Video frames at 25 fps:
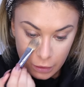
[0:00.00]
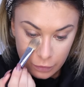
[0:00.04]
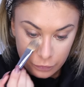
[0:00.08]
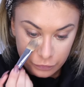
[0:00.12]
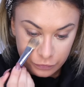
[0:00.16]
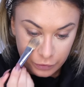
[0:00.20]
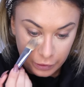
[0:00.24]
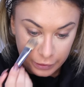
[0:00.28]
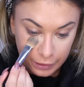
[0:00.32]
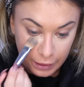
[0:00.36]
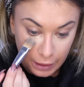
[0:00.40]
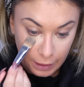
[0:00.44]

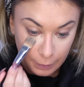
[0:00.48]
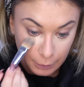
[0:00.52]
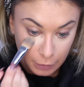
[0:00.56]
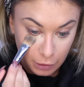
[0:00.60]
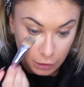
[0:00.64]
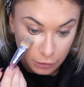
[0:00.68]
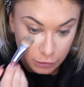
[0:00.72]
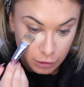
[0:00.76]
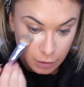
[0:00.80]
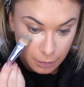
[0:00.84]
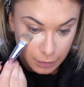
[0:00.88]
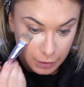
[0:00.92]
so yeah, I'm
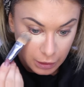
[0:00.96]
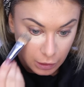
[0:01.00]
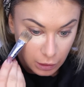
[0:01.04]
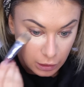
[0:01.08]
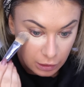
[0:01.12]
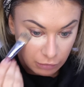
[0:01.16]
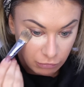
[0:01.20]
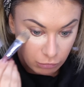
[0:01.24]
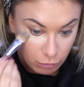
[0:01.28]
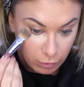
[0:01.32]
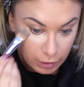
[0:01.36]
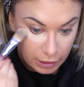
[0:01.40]
gonna do a big
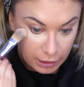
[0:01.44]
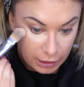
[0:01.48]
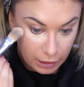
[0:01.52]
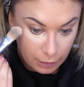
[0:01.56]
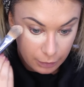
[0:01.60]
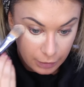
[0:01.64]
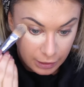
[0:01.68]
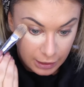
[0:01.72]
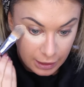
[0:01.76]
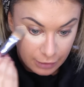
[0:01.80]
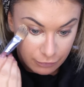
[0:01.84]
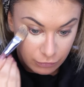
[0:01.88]
giveaway,
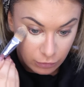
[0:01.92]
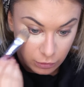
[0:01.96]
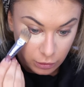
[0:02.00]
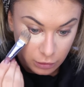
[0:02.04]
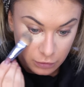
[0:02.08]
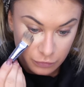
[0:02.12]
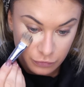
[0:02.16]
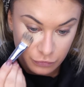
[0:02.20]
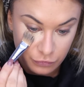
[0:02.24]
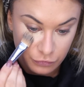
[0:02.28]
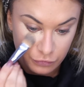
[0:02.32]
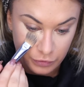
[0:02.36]
but I
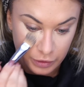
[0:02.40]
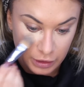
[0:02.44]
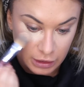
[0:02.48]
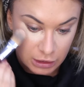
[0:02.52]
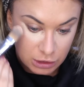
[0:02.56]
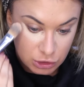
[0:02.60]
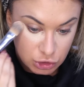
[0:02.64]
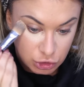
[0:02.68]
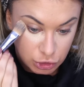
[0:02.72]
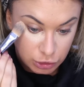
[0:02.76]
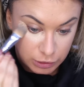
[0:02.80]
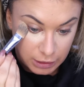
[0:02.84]
haven't
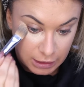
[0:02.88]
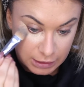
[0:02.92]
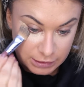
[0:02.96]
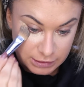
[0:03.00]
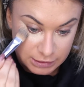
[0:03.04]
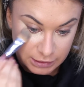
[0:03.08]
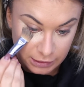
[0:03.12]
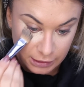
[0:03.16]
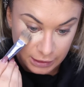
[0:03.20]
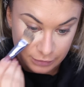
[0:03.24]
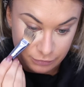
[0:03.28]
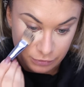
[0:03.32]
finished
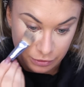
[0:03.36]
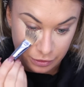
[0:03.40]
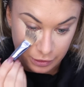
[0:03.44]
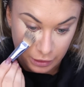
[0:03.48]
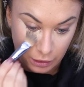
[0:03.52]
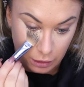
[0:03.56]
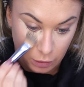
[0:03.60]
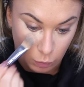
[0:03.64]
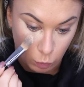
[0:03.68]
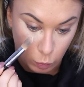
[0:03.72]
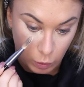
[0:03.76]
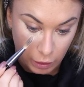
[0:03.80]
getting
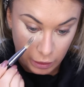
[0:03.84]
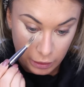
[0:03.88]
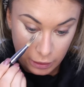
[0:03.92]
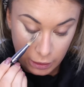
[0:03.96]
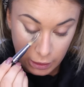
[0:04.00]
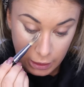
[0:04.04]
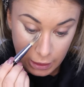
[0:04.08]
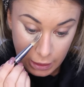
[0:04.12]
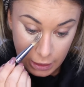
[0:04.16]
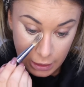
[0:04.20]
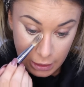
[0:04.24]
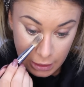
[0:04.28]
everything I want
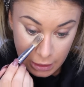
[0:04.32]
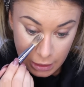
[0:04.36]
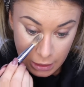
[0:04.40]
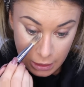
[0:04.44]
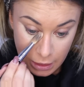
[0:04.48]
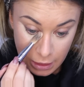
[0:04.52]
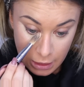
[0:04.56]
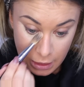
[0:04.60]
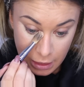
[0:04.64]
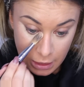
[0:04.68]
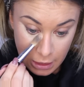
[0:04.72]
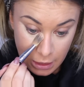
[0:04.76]
yet.
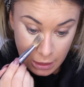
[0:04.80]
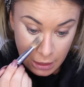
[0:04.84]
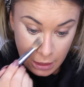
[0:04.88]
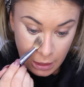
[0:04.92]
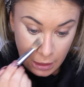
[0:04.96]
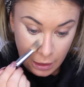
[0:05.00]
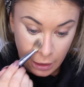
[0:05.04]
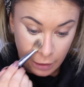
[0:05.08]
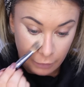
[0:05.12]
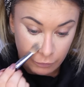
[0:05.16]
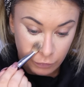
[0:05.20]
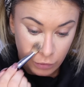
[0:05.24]

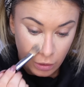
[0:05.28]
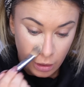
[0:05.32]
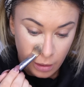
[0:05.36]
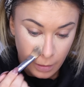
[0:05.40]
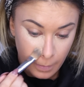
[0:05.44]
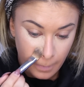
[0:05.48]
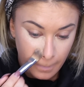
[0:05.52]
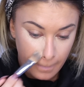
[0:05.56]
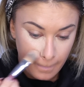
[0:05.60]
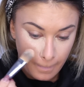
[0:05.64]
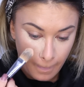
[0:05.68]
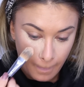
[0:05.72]
I've
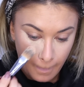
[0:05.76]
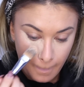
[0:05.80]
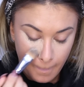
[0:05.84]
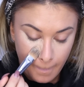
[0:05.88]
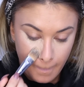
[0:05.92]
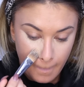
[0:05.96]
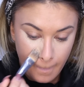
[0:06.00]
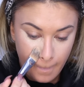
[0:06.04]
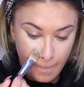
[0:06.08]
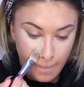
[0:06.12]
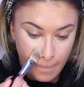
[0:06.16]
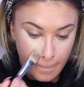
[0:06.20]
got
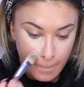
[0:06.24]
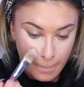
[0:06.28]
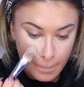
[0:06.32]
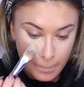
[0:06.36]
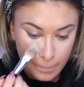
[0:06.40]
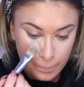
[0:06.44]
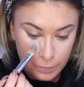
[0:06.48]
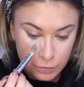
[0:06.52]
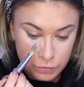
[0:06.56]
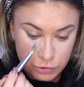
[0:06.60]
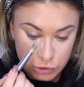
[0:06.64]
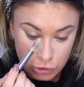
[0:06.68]

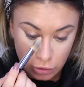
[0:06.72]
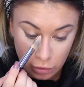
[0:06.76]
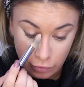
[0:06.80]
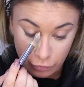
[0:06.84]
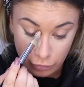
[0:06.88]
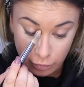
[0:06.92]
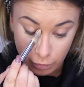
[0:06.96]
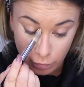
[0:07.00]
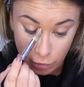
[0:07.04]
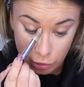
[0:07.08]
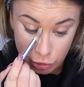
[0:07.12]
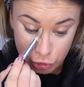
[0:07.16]
sort
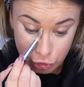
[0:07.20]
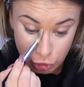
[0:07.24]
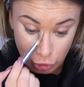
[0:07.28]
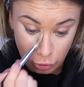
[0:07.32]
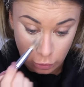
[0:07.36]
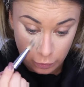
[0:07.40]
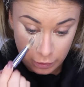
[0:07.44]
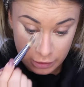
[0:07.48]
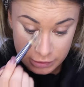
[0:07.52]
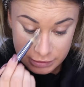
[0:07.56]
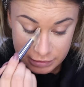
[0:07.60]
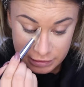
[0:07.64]
of
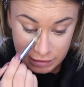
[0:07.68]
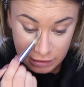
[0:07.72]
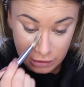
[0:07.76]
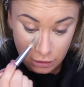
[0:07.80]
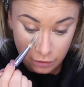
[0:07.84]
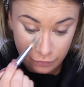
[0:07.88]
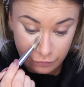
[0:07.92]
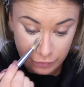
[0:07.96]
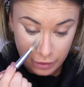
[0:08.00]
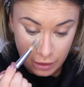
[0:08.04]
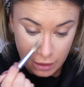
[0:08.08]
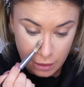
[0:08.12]
majority
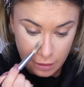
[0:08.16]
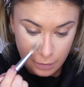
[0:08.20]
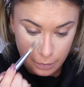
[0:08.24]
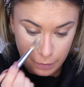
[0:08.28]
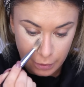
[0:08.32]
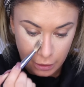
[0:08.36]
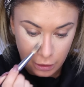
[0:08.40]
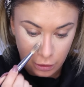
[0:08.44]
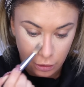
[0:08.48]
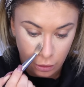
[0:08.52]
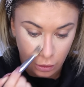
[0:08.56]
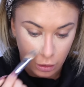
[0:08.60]
of it,
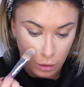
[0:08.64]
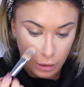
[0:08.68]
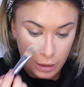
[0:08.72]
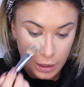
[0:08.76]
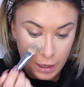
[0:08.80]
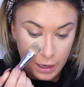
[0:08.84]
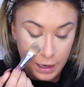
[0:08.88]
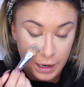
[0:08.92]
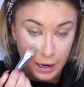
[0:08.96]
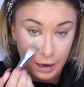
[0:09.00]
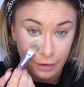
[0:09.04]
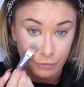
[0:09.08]
but not
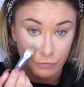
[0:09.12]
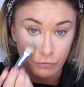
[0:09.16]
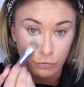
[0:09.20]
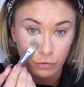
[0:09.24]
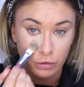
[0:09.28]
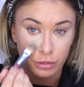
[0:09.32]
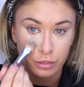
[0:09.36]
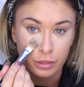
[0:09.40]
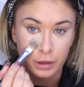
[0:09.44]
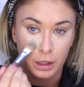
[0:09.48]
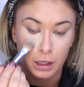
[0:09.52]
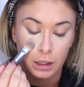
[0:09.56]

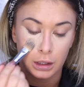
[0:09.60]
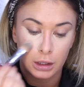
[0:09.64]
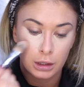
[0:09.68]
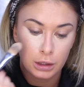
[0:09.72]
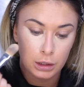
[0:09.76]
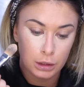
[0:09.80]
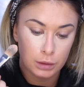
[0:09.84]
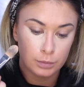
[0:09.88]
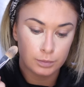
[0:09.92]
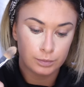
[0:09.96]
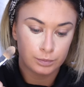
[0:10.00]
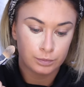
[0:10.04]
everything.
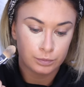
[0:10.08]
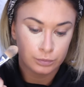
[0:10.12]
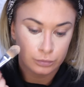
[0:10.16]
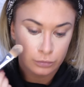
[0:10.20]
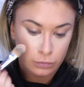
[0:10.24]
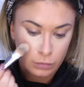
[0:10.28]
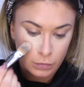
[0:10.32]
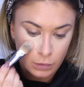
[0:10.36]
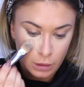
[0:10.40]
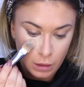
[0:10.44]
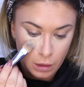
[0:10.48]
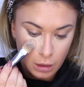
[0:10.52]

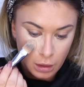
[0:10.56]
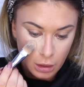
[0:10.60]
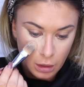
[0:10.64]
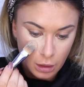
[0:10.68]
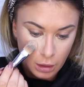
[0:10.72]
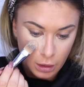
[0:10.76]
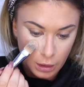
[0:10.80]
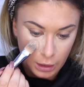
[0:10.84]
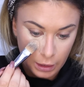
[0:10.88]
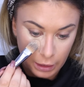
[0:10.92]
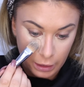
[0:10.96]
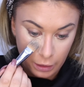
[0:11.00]

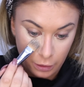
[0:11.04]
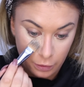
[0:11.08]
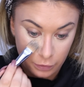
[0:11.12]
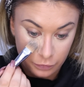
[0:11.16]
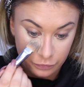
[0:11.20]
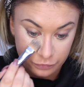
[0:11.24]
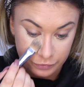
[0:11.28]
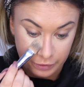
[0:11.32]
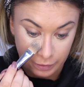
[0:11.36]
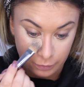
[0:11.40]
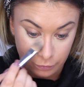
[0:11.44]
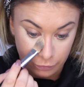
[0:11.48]
And
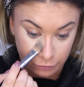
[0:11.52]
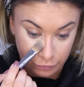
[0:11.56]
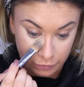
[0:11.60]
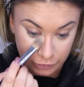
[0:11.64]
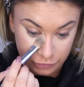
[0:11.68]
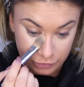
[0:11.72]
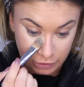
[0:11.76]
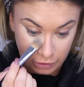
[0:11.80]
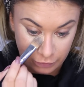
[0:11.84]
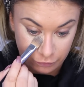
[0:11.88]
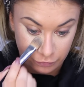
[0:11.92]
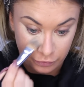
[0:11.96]
some of the
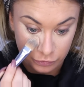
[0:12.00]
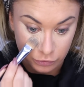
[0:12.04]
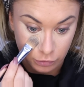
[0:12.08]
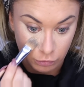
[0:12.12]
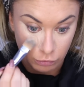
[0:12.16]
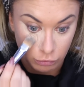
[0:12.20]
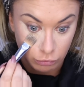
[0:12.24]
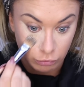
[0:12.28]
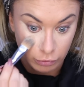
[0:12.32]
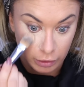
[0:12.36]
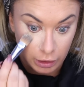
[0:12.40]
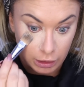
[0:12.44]
stuff is
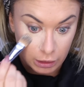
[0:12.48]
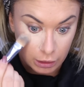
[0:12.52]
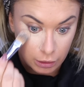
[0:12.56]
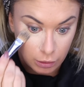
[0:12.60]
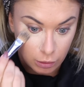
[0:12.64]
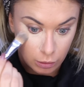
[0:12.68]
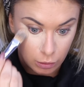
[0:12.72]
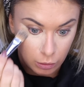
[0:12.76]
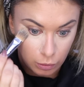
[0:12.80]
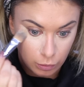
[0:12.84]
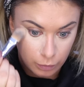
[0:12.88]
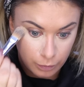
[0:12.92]
really
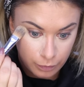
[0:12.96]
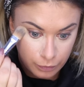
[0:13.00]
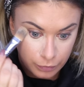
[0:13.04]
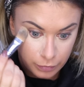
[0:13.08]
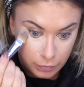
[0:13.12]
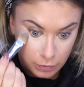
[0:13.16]
cool.